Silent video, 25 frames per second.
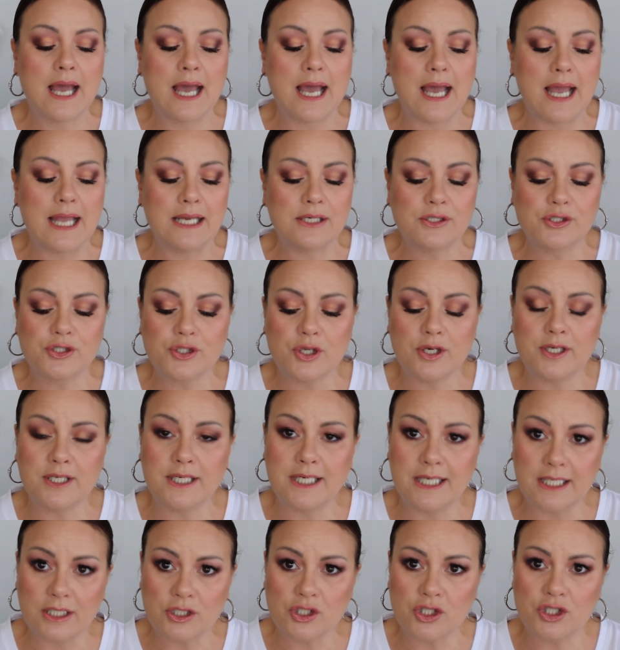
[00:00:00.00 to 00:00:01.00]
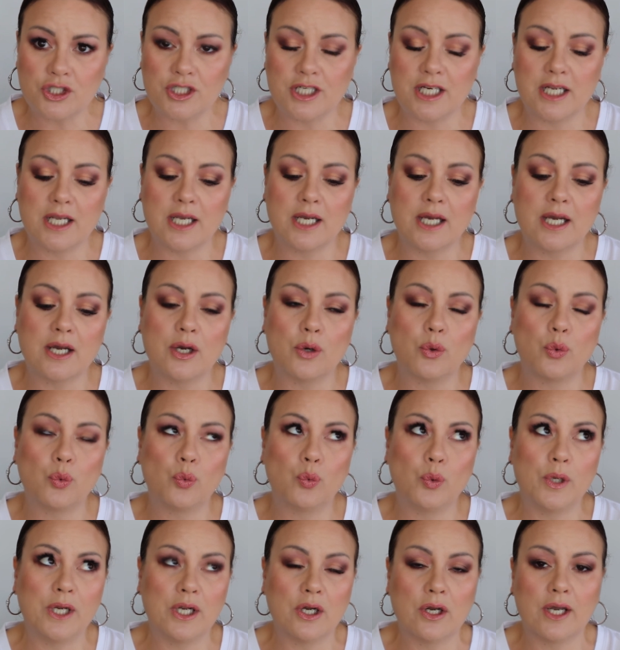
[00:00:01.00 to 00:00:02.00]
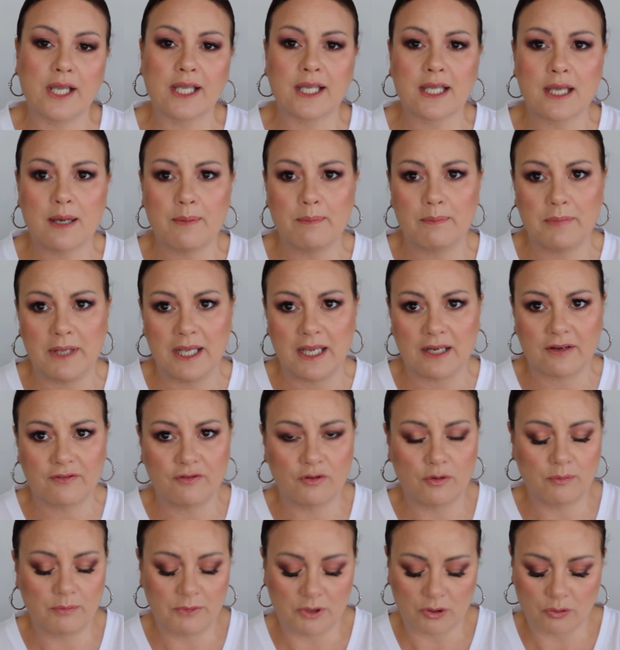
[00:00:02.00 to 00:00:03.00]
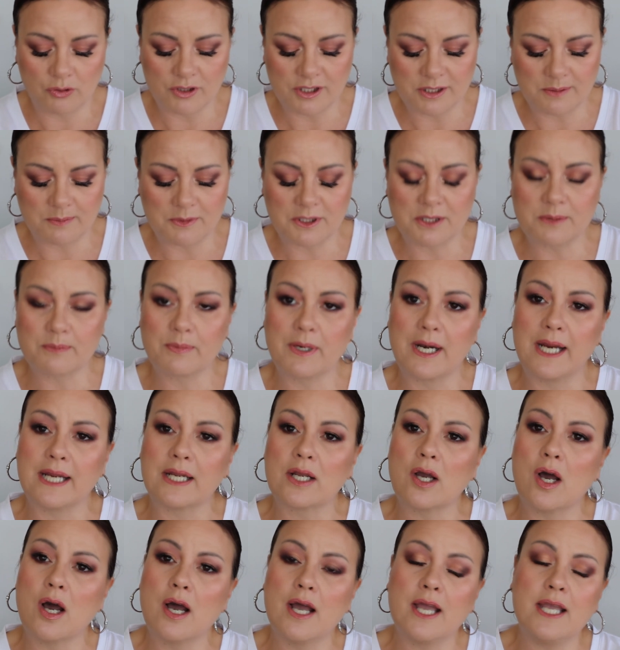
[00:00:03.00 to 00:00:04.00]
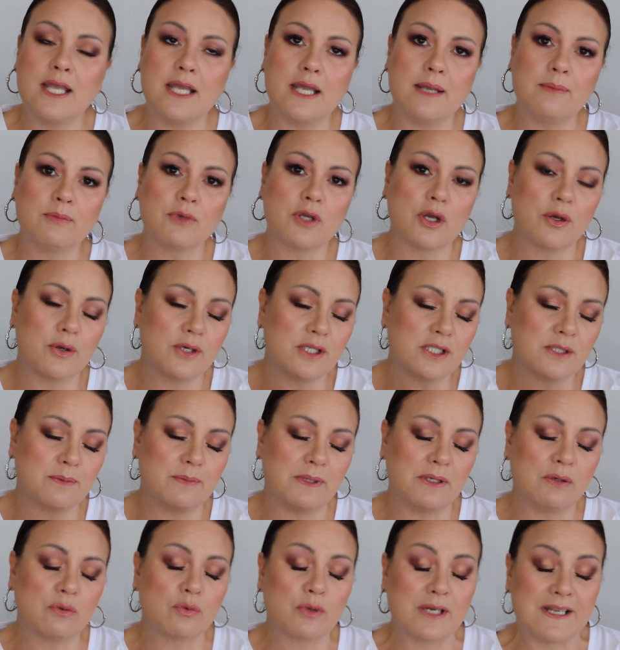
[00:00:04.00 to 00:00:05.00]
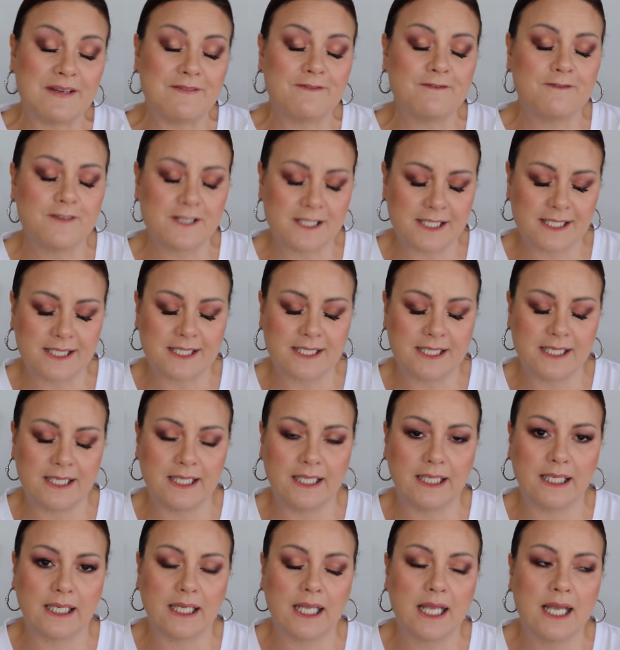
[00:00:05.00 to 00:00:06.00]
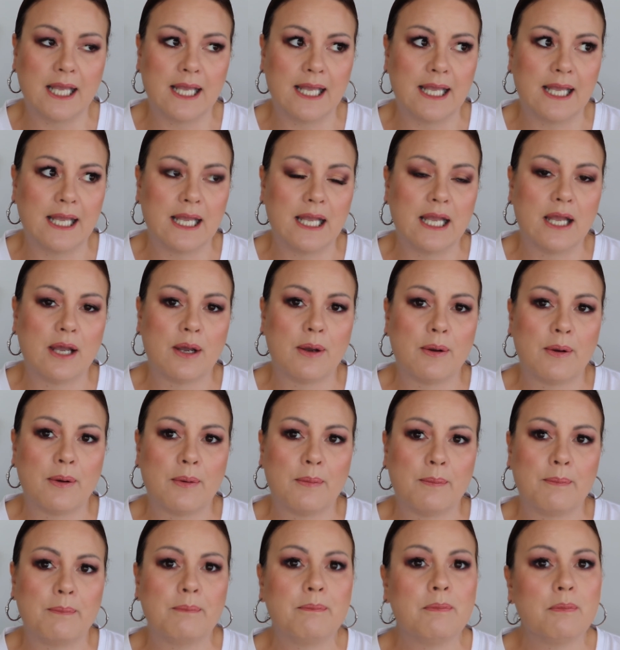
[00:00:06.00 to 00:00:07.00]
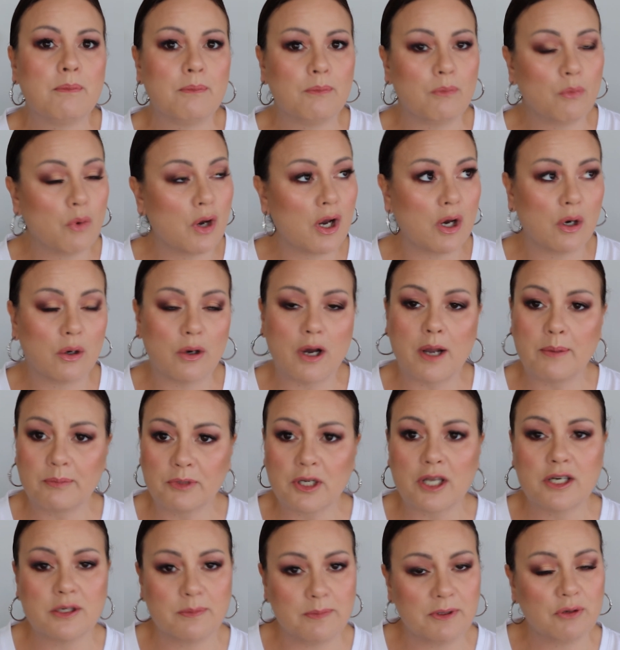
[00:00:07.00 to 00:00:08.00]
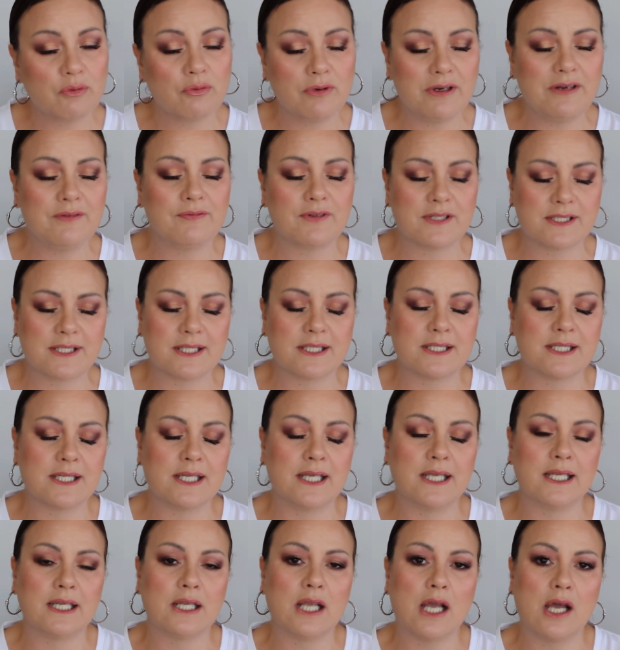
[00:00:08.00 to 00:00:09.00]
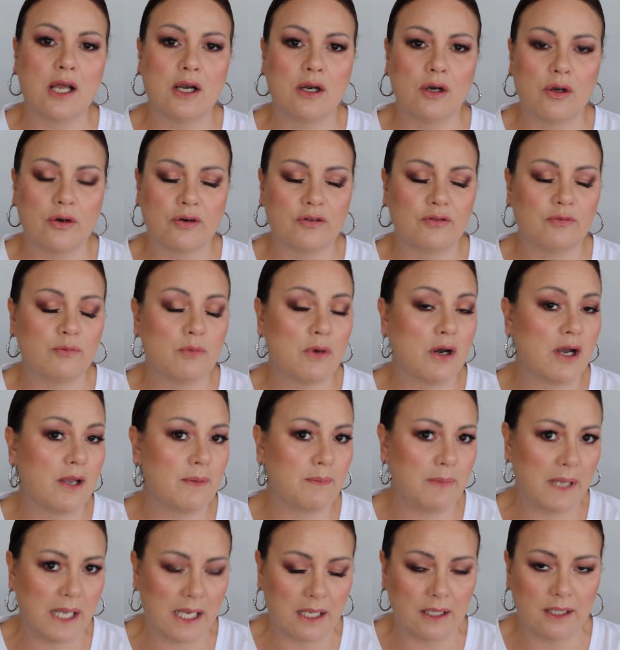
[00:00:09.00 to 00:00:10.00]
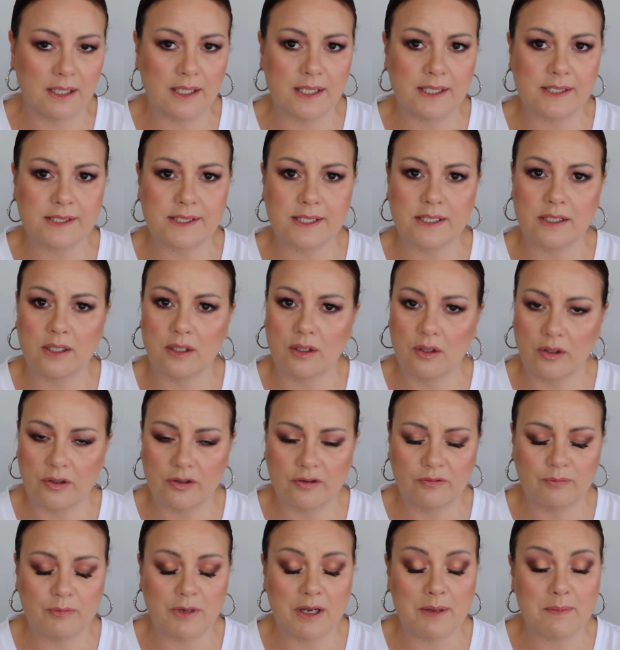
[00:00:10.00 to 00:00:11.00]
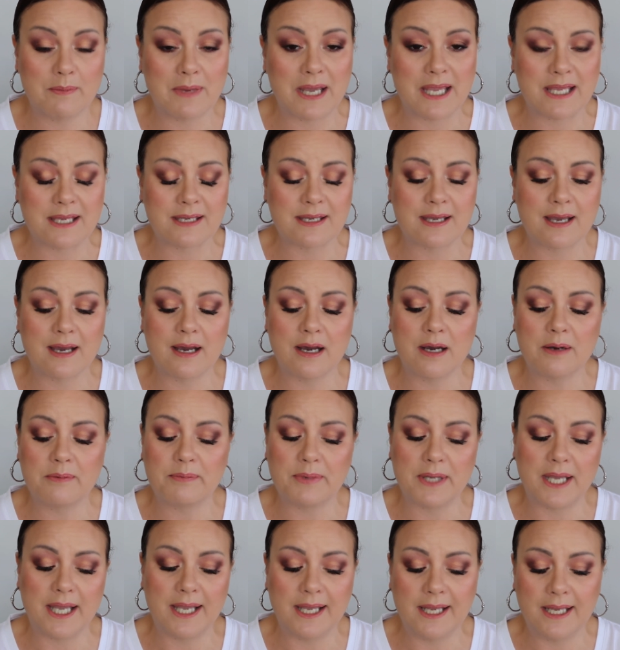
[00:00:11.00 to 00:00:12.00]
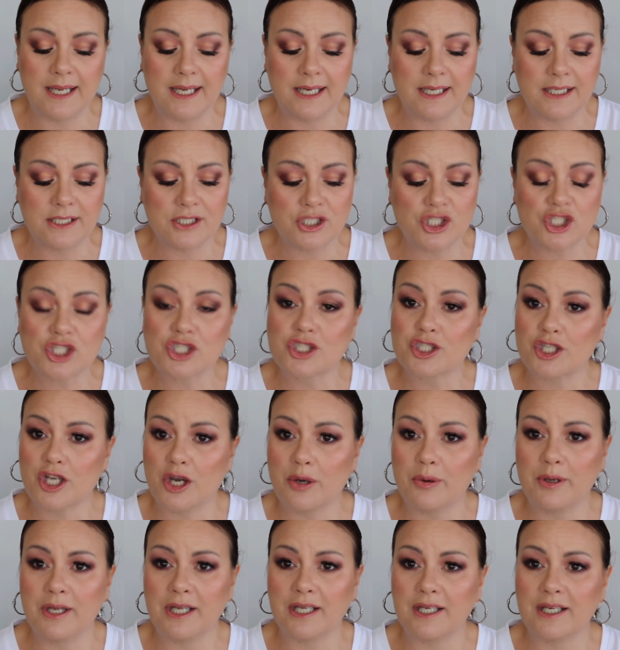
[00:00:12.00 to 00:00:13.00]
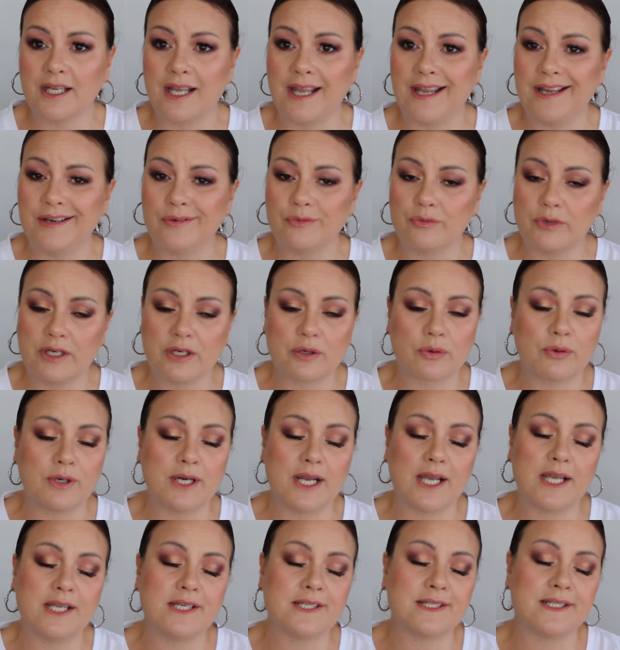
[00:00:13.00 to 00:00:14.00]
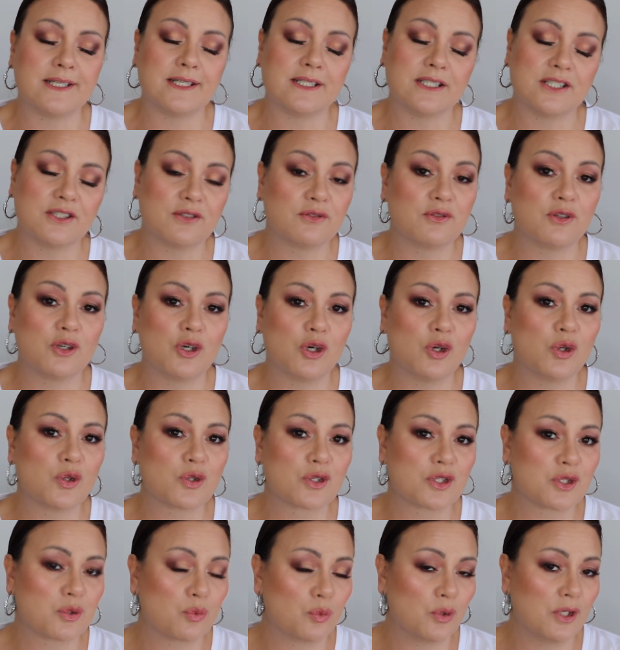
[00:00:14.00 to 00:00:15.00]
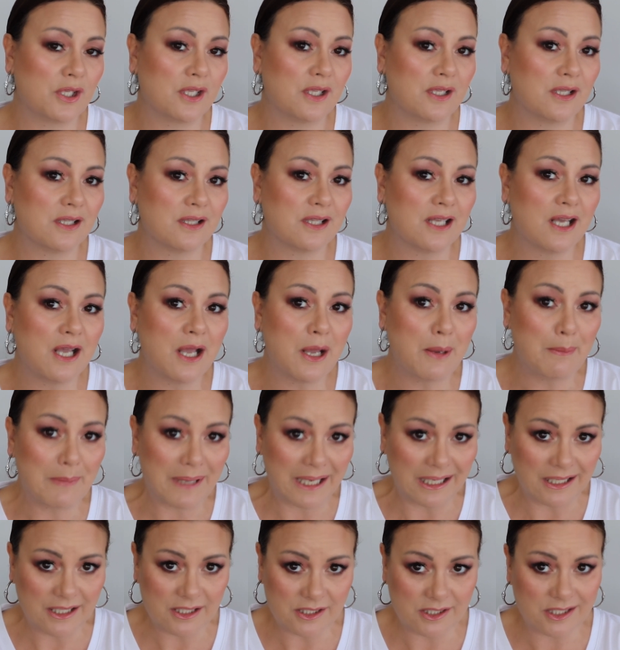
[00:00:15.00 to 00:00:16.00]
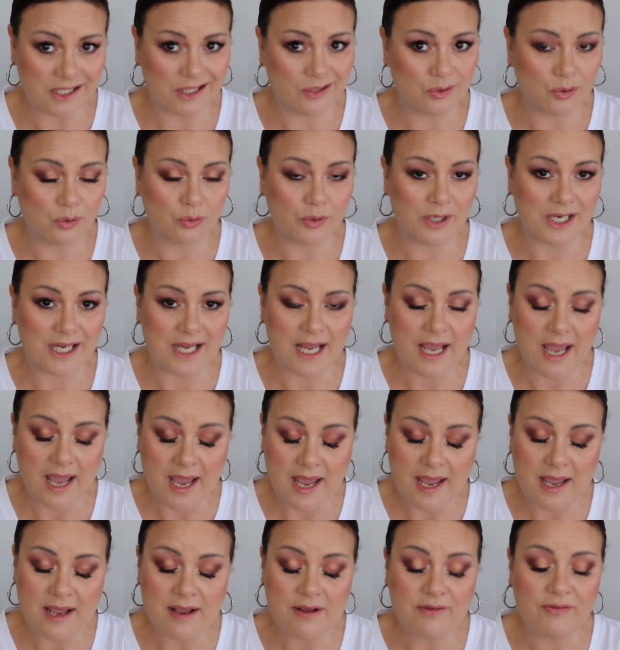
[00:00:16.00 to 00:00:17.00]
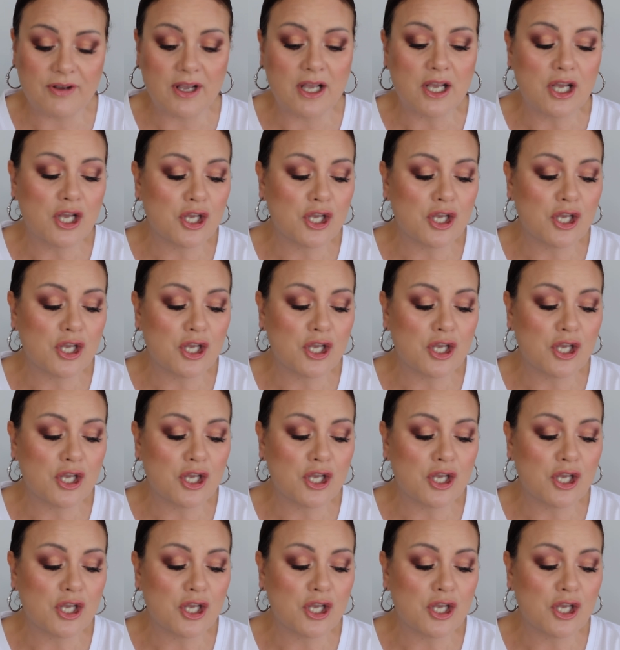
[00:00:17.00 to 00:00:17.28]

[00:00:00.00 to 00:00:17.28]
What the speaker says: And so next year, when I come back from the Christmas break, I am going to be revisiting, well, I'm going to be revisiting a lot of my palettes and a lot of my makeup, and just going and recreating different looks with palettes I already have.